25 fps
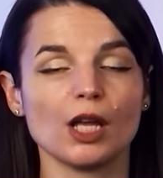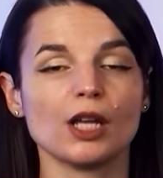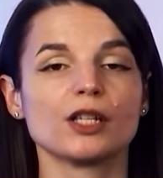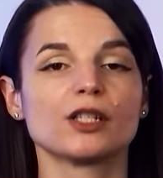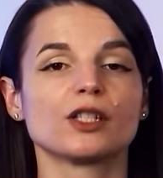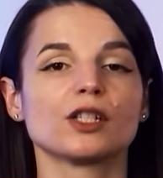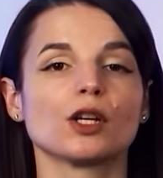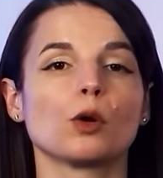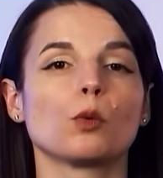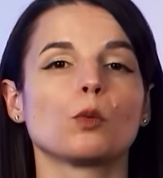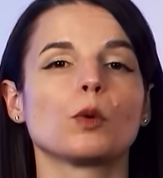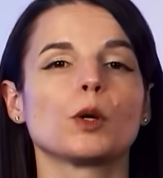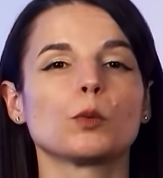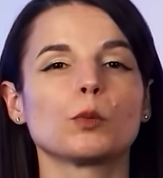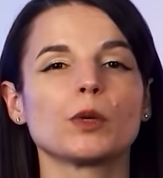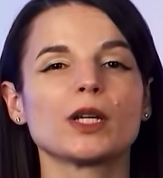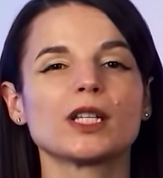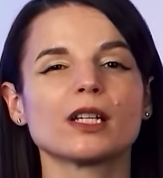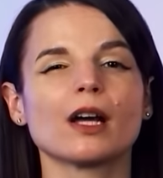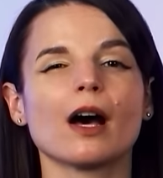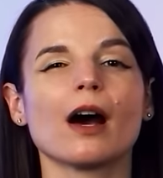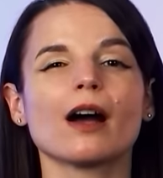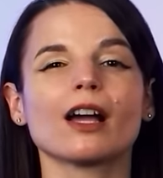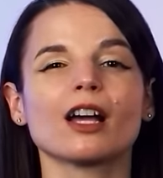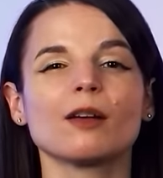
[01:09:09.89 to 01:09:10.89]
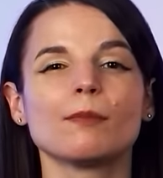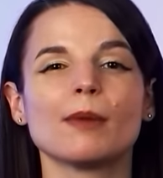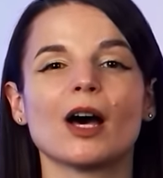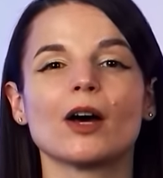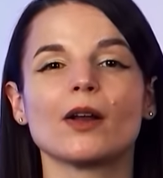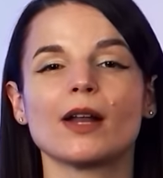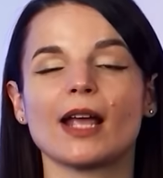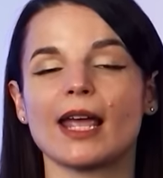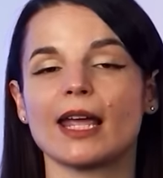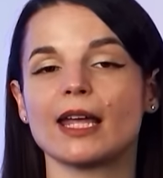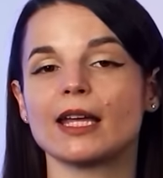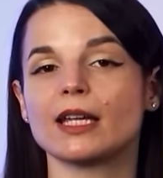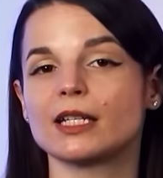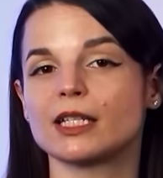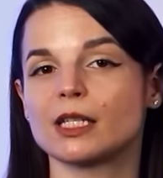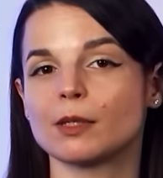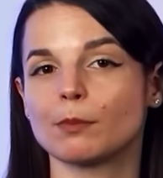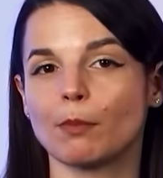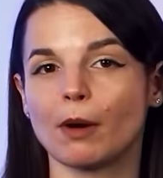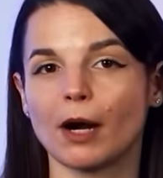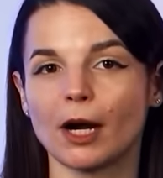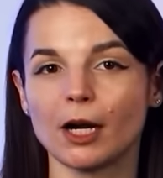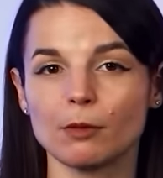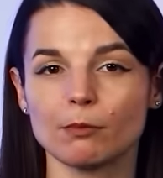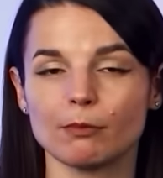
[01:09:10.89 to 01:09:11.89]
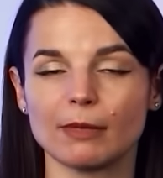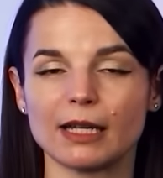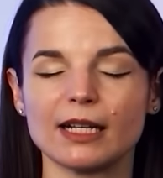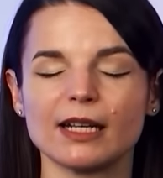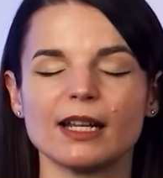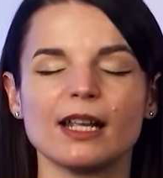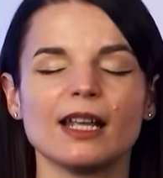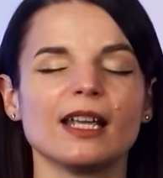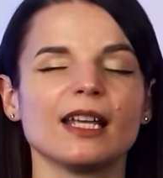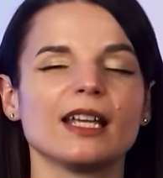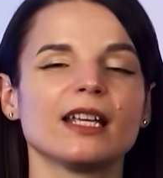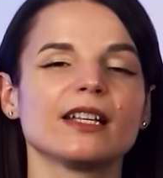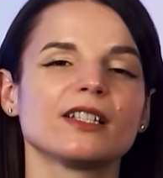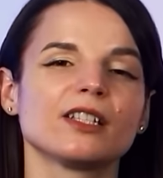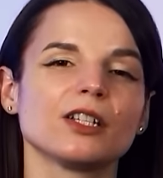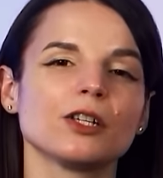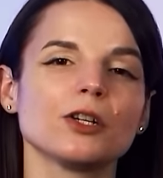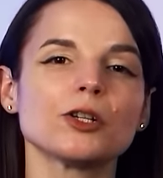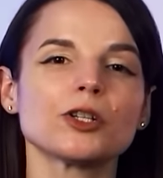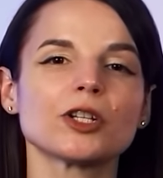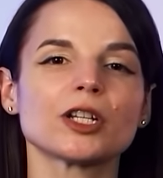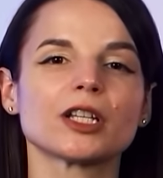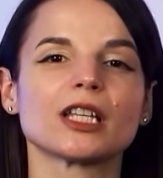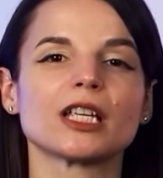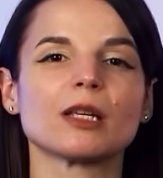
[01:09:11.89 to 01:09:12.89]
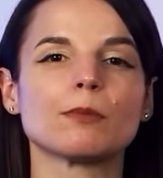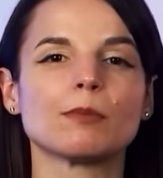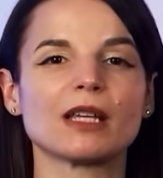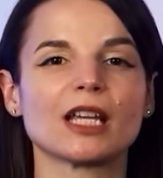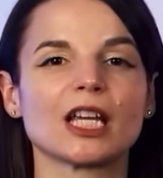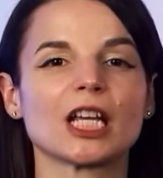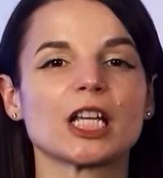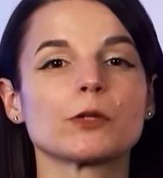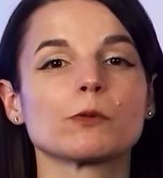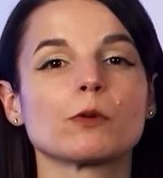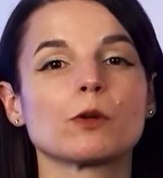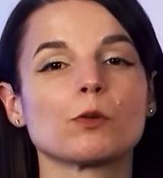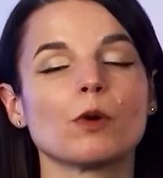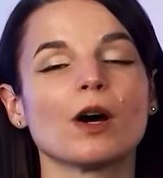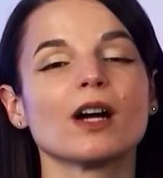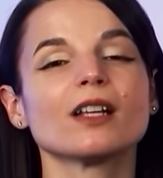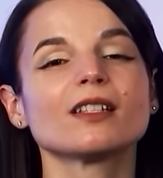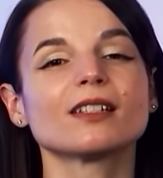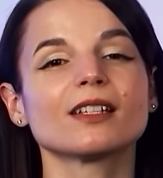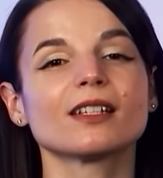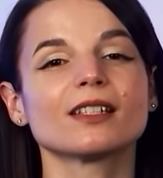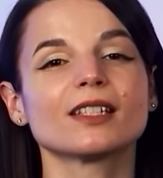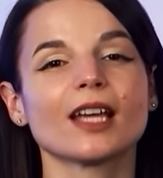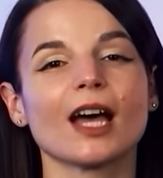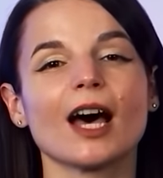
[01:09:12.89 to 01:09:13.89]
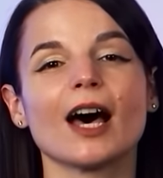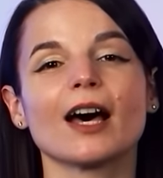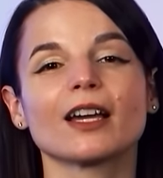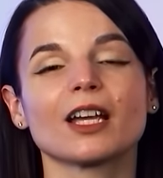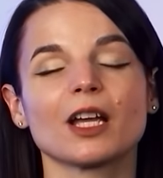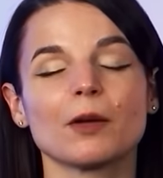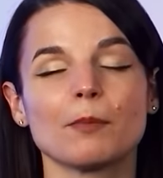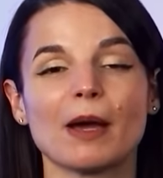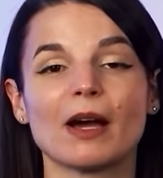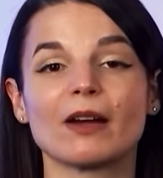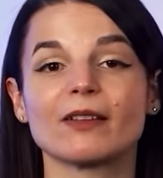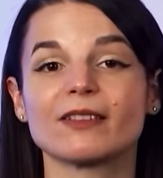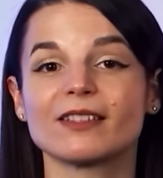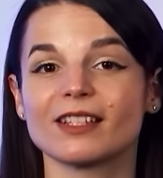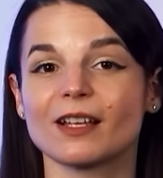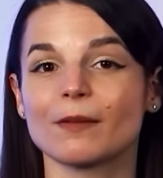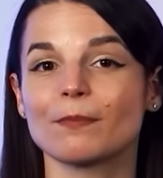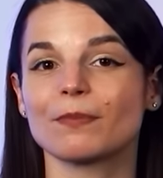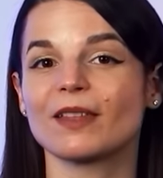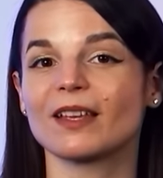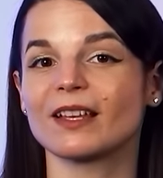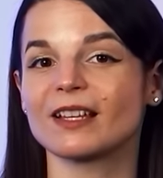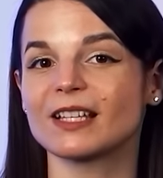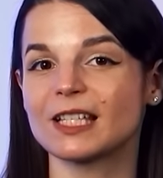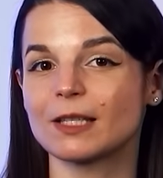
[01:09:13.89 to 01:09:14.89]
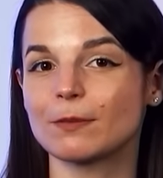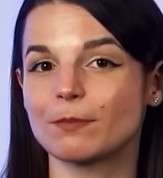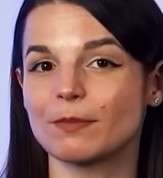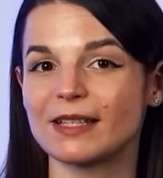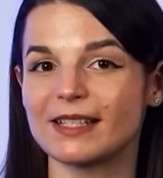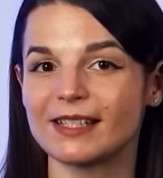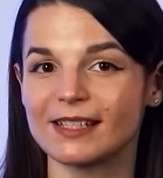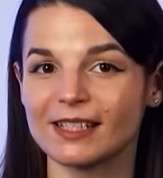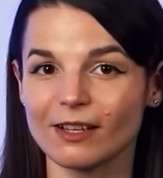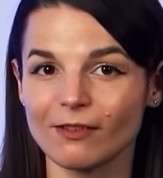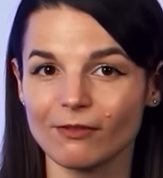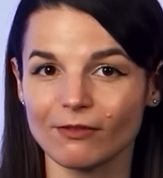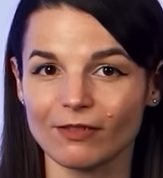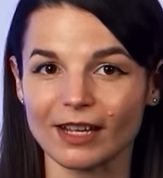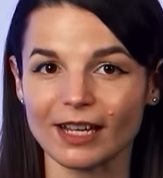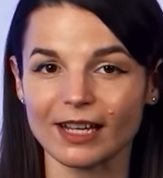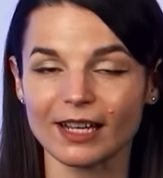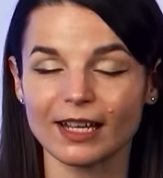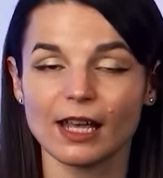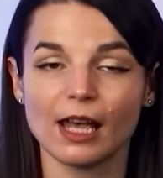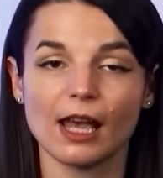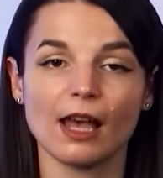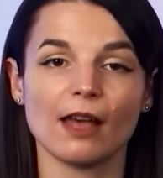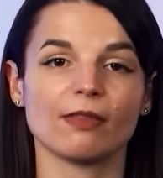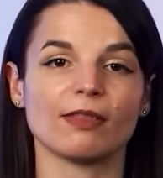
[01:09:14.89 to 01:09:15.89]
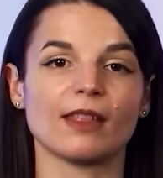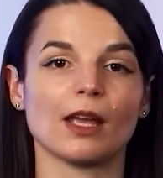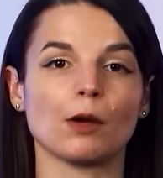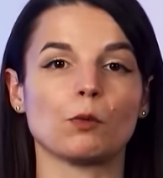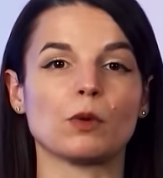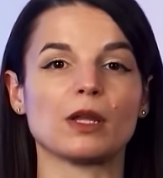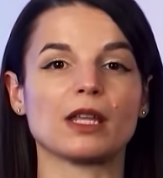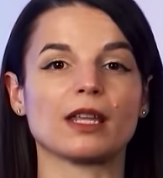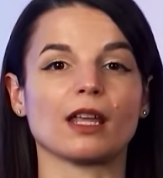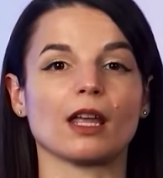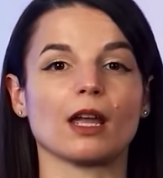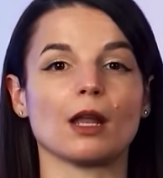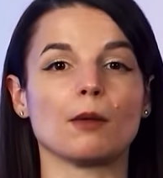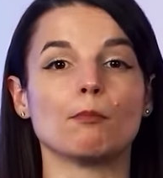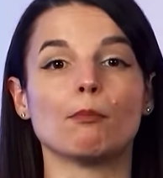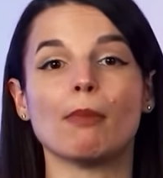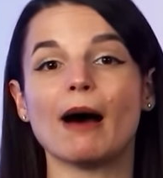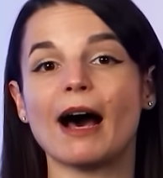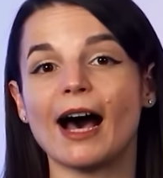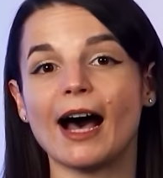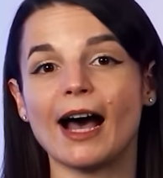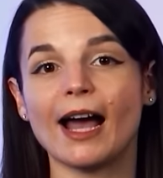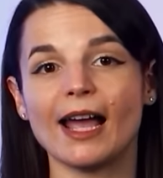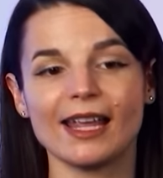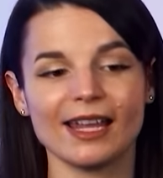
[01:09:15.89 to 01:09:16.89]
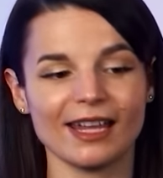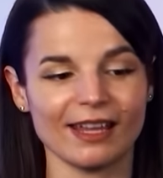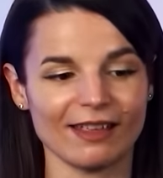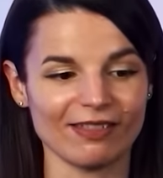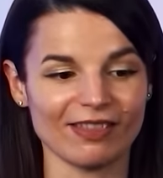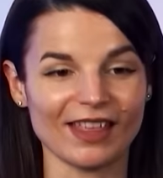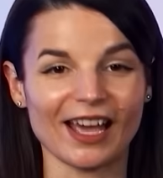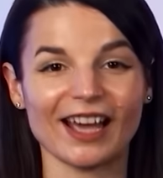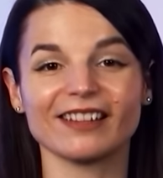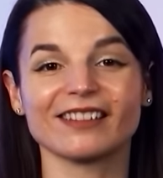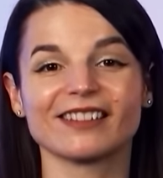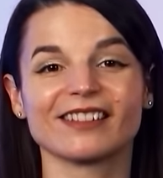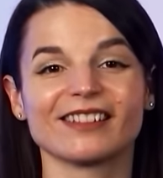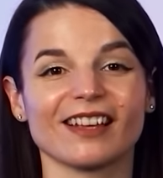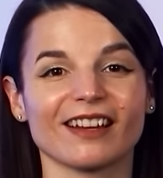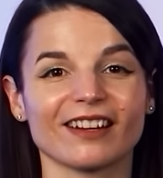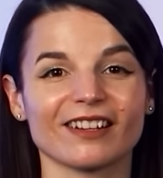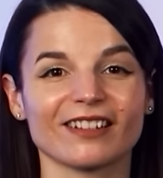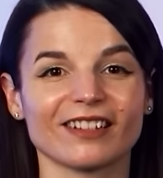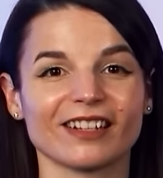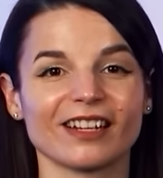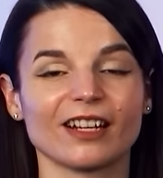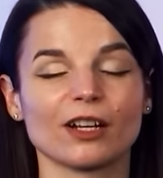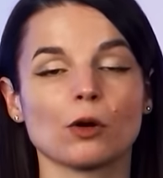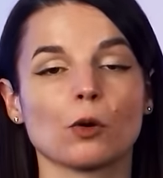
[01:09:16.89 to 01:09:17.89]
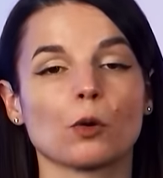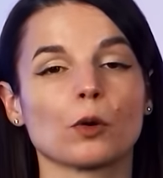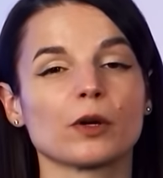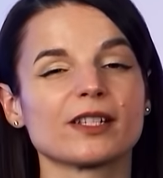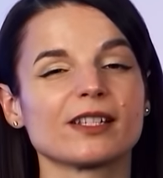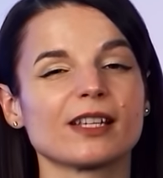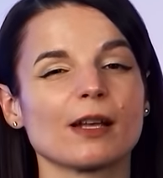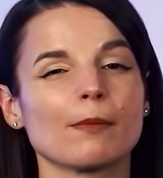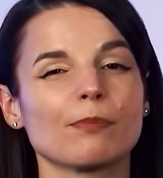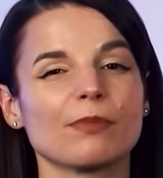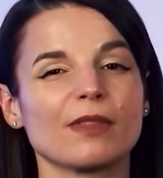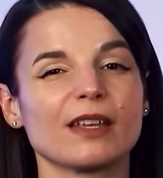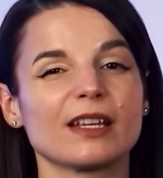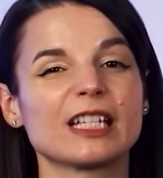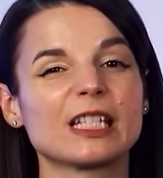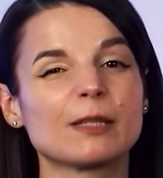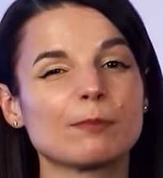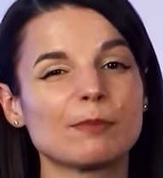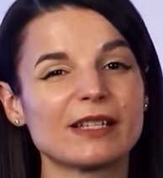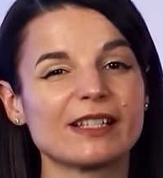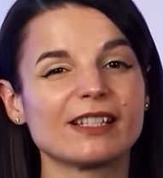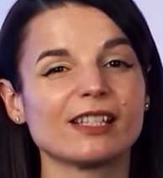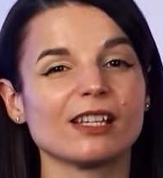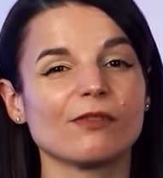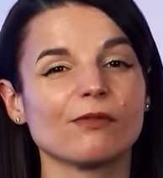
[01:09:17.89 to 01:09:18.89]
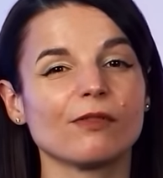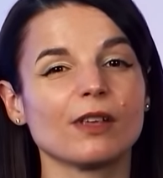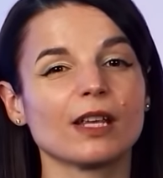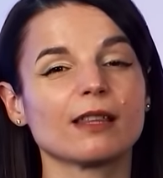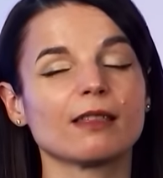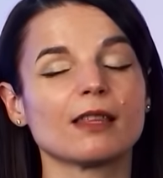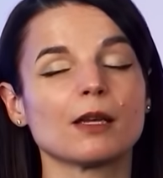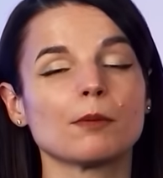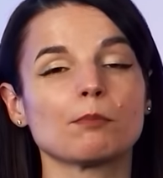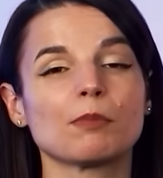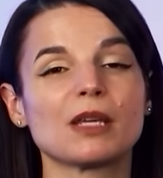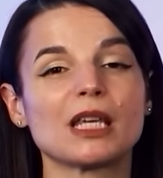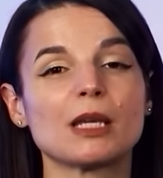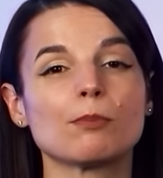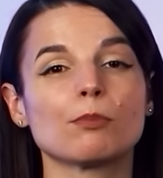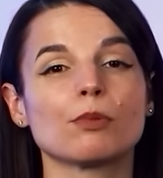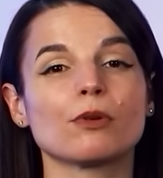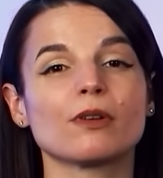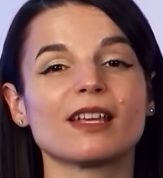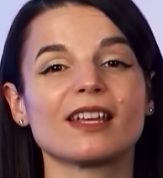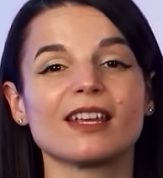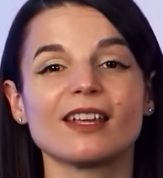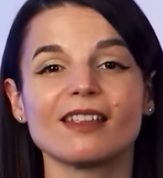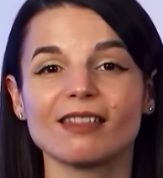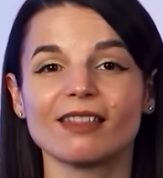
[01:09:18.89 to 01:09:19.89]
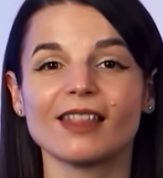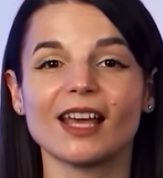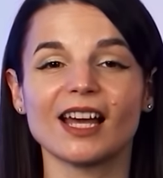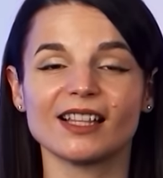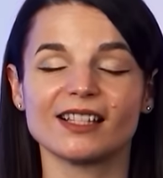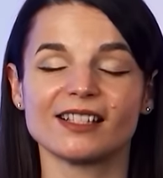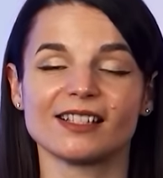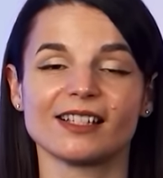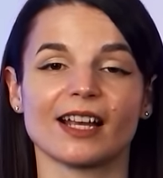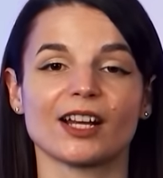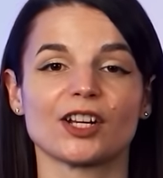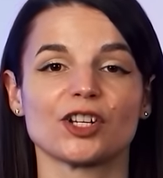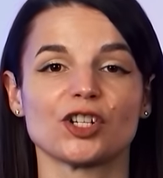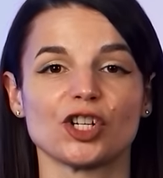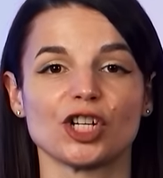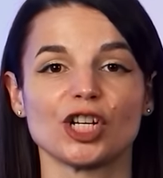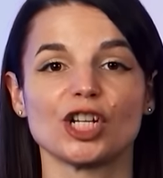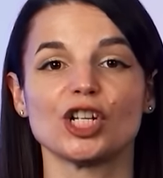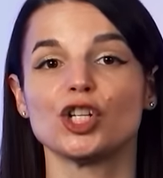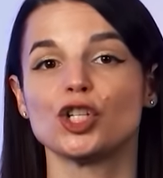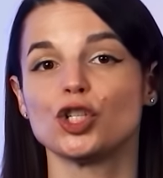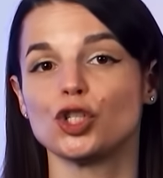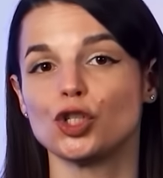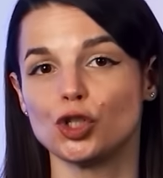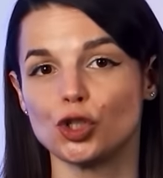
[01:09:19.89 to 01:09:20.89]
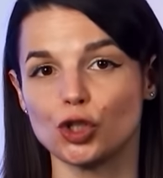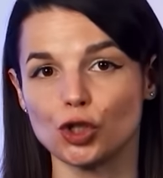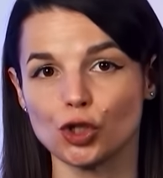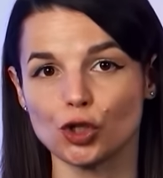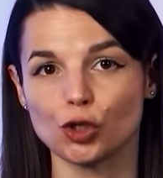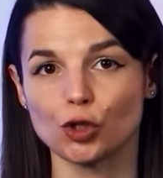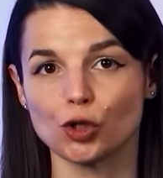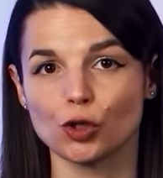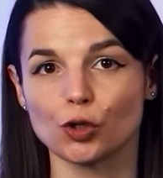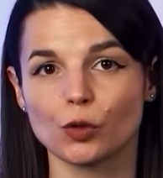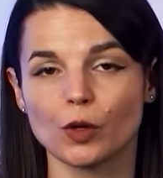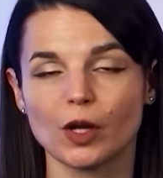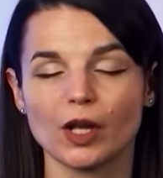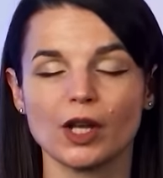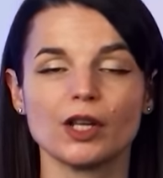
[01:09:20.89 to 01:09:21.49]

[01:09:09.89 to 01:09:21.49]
So when we talk about a department, it's usually because we want to talk about something specific that we can buy in that section or something specific that people in that section do.